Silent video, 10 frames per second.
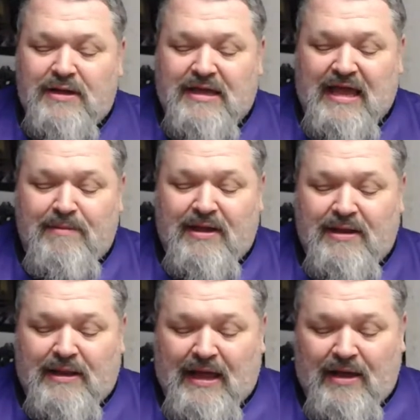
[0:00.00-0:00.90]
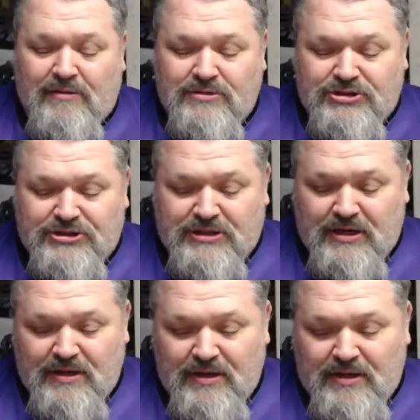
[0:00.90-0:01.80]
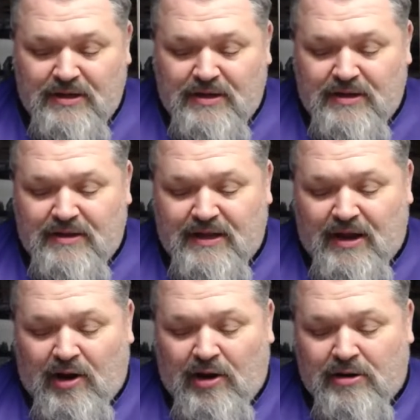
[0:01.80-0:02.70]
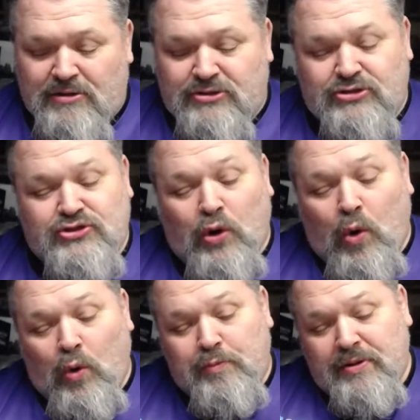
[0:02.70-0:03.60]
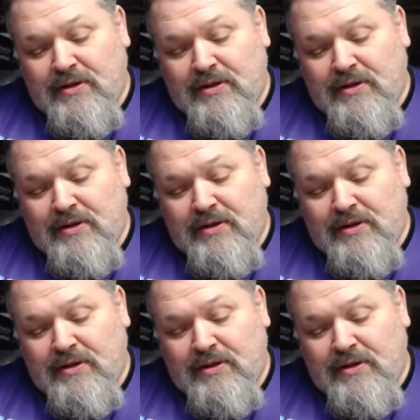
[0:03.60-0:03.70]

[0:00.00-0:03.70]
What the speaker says: Gaming and Lounge. They are dope